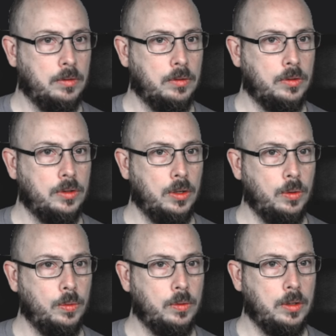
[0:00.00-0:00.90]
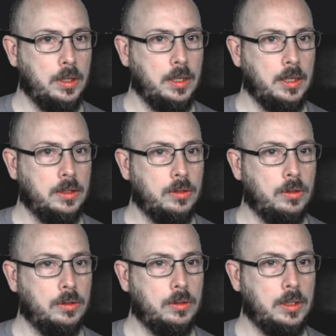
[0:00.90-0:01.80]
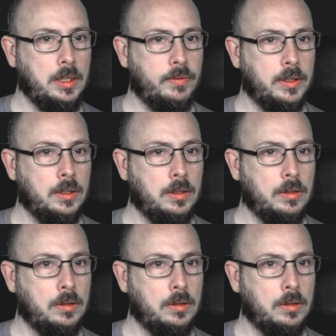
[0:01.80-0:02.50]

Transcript: So it's not even